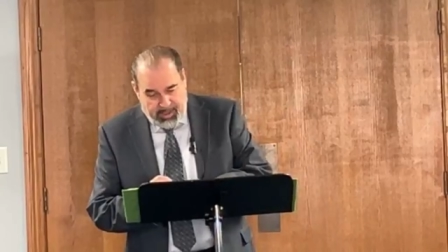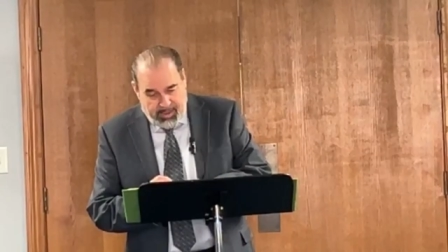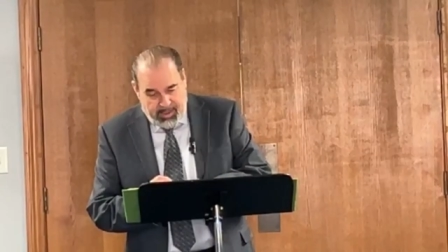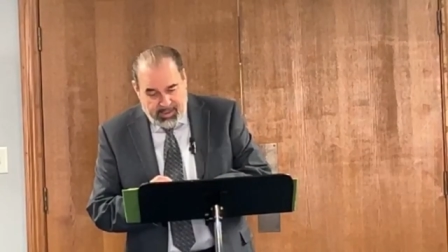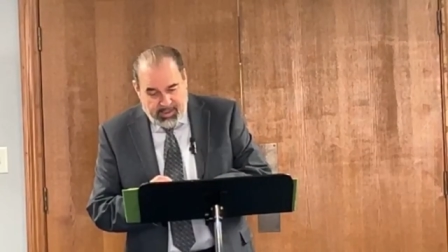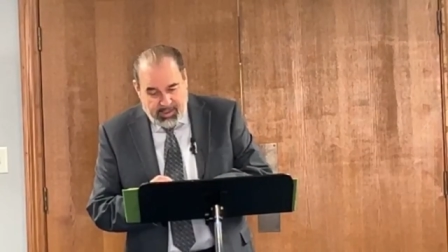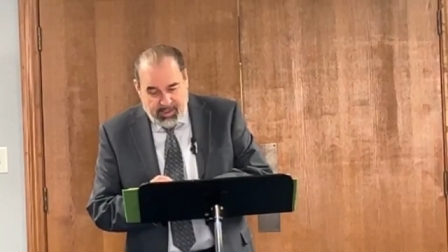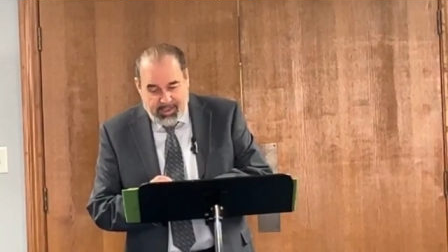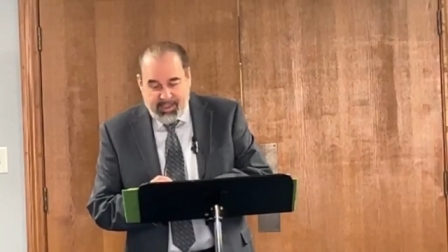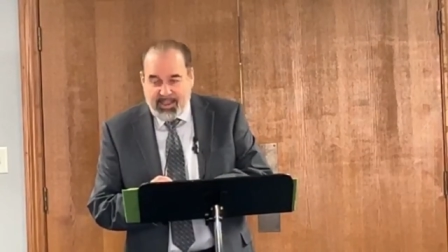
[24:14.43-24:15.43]
Satan
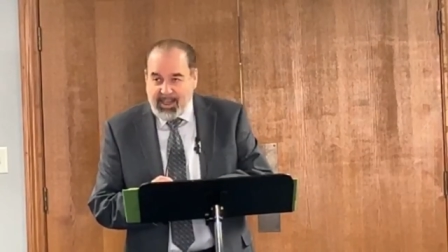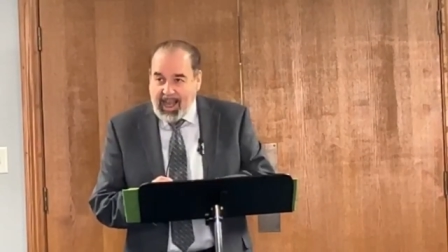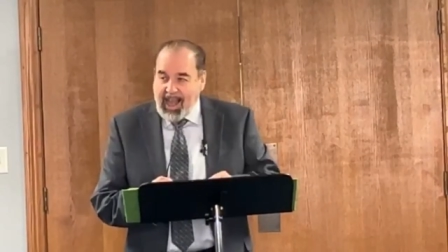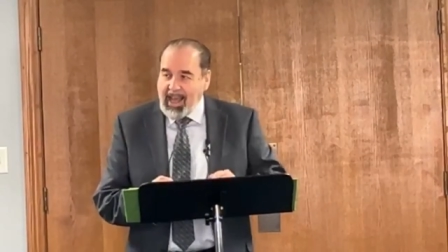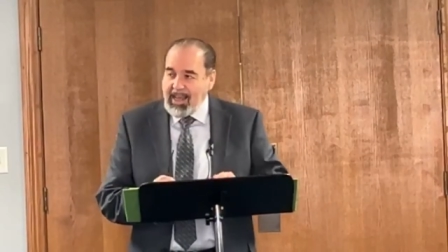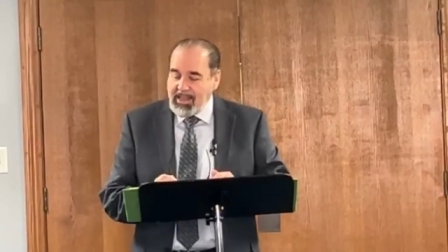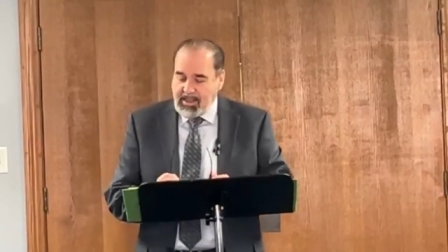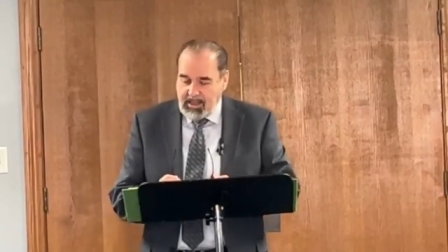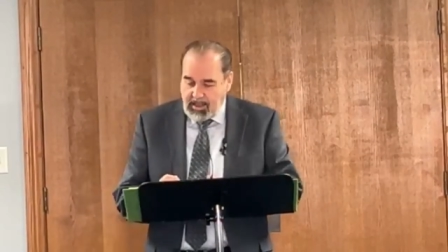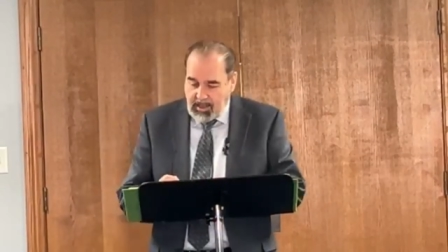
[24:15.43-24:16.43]
is
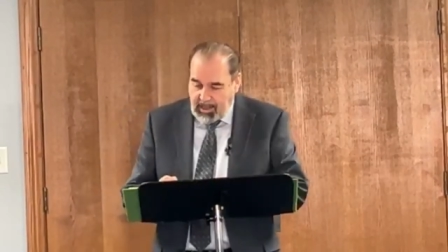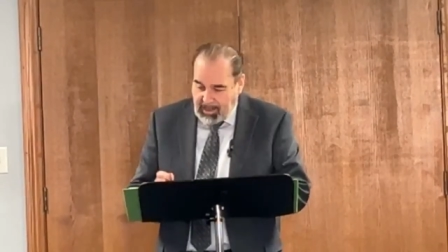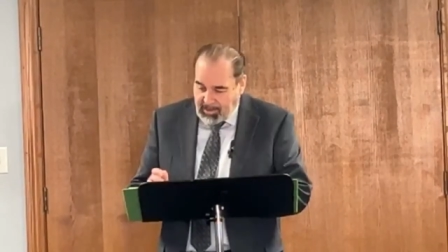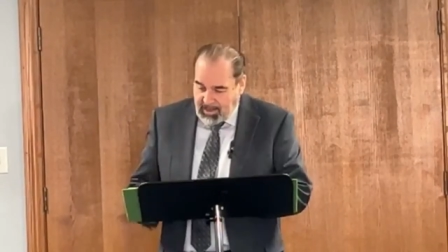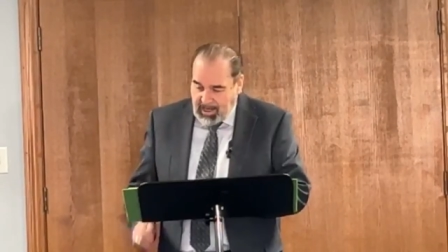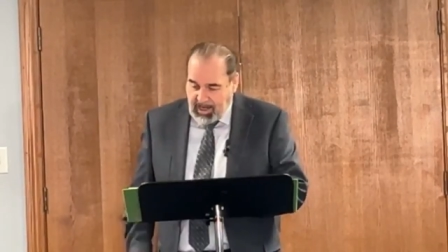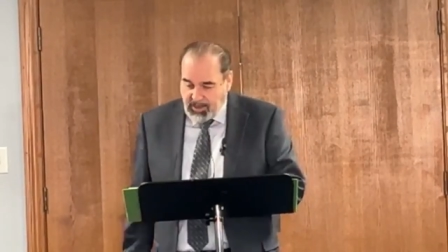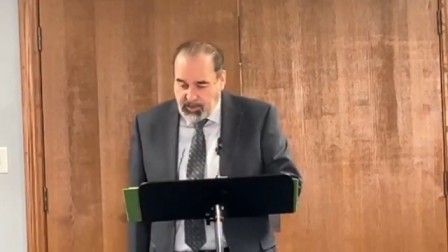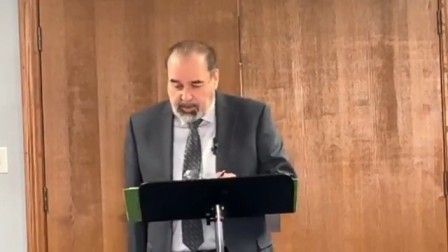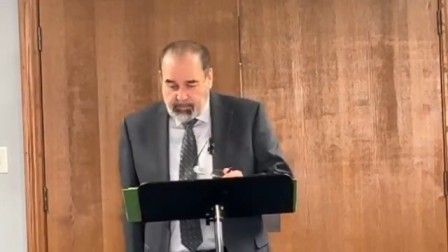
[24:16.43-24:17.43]
disguised as an
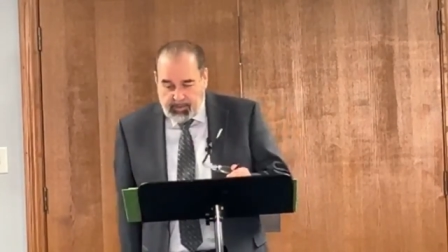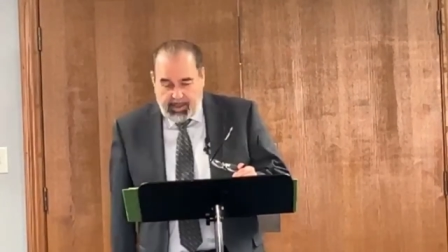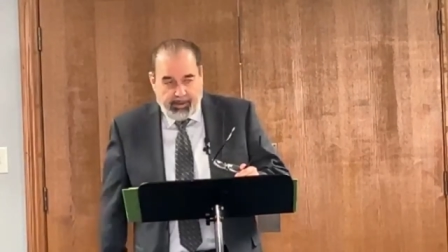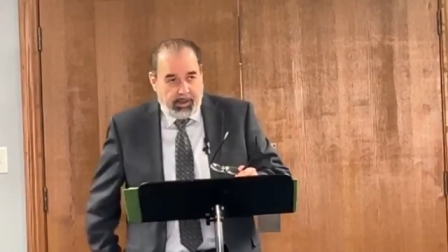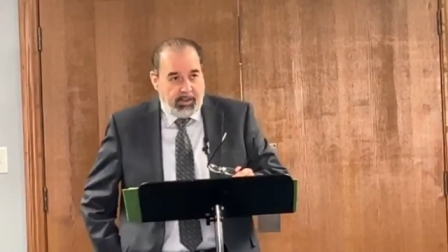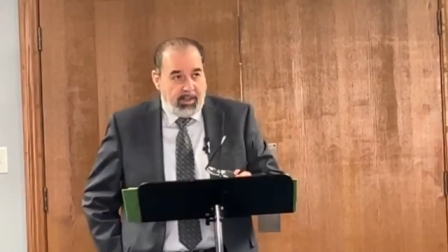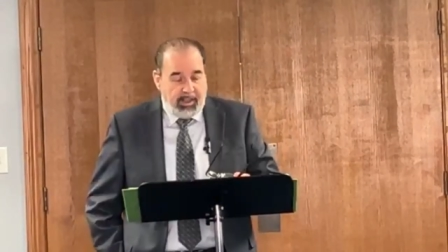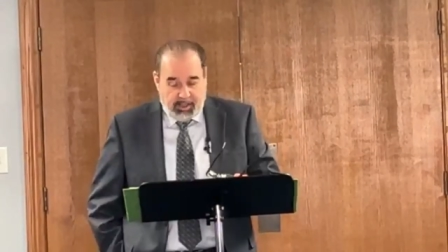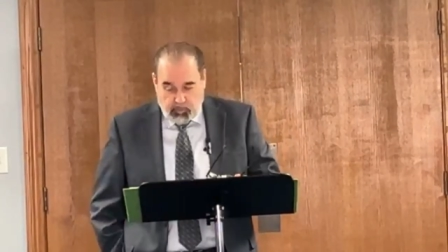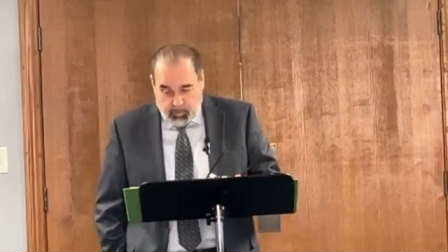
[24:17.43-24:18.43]
angel of light.
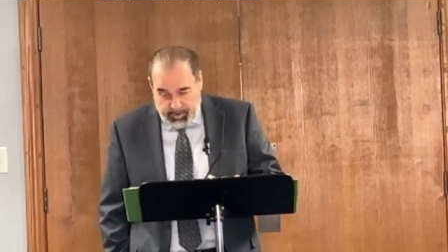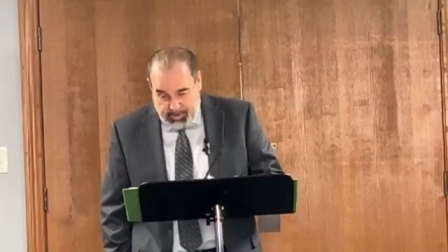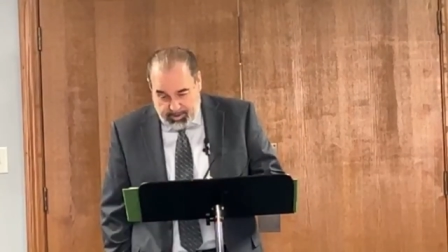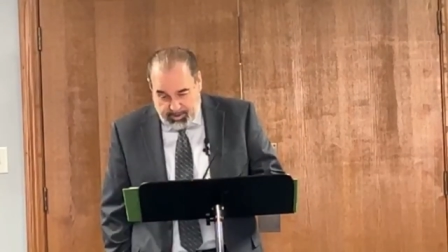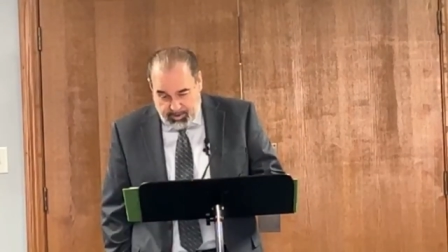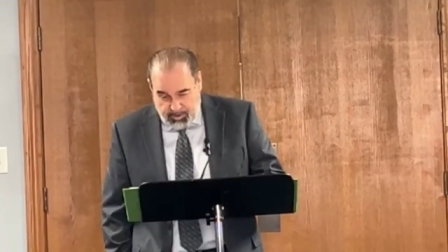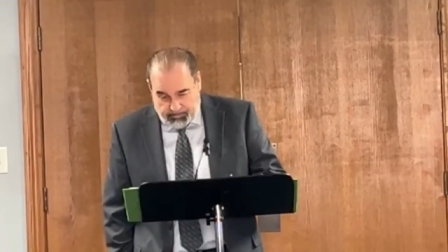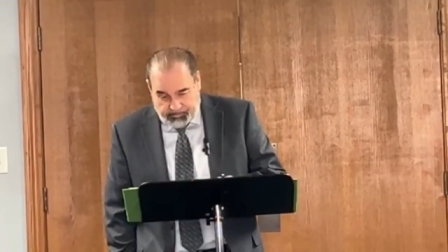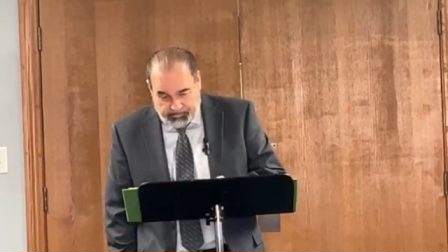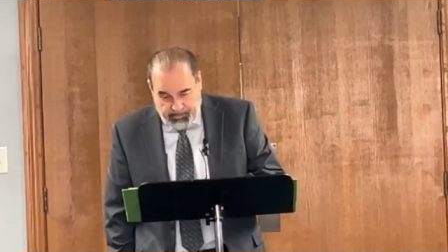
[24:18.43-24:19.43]
That's what he
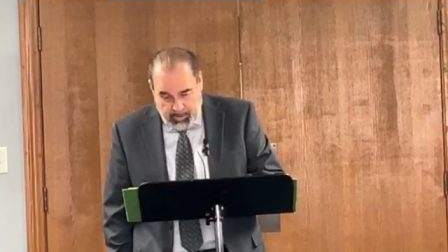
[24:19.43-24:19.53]
does.